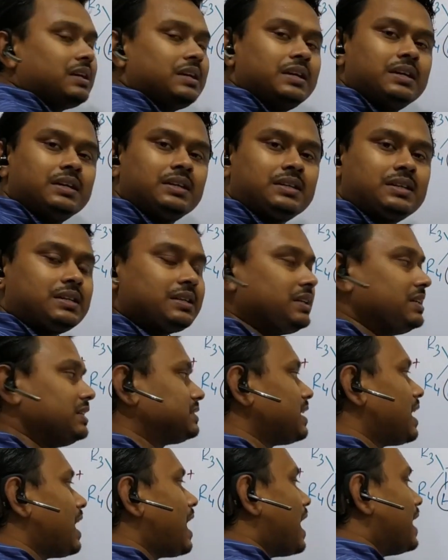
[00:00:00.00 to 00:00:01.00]
it is
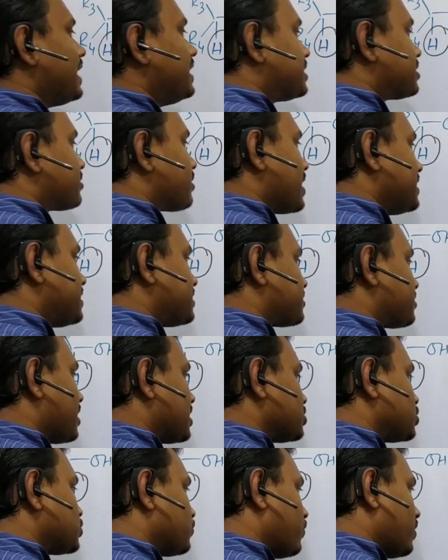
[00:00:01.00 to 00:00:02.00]
a hydride
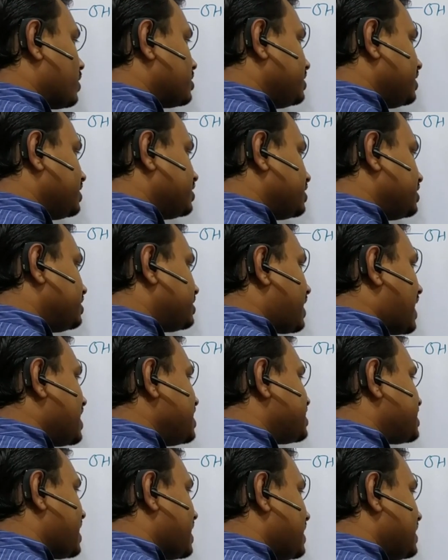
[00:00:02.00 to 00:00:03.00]
transfer reagent. I
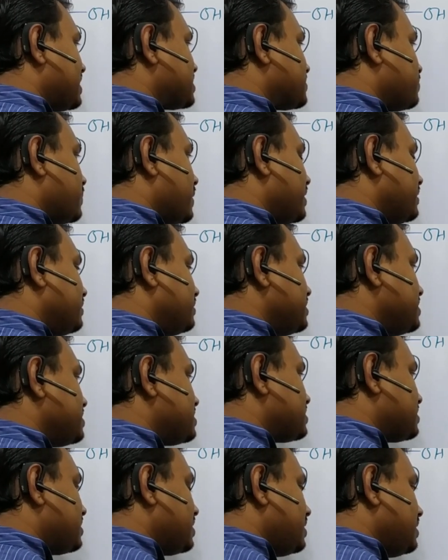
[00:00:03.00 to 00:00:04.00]
shall explain
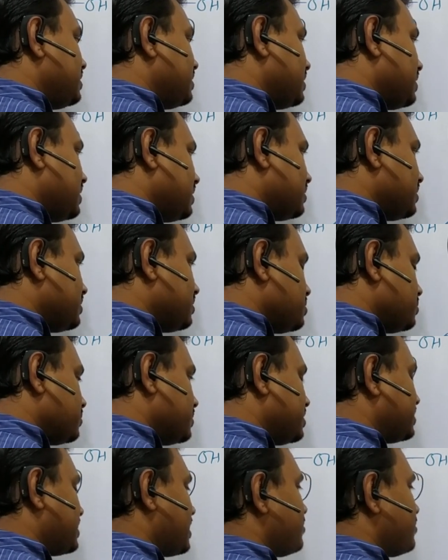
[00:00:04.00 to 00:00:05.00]
this thing during the